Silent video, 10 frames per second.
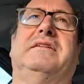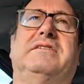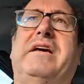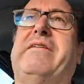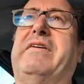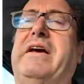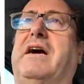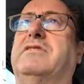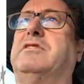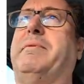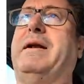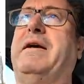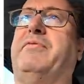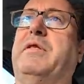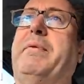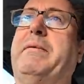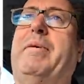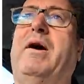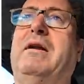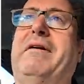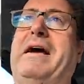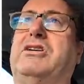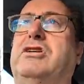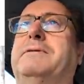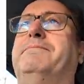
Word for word: this evening I'll just be left with a big pile of ash,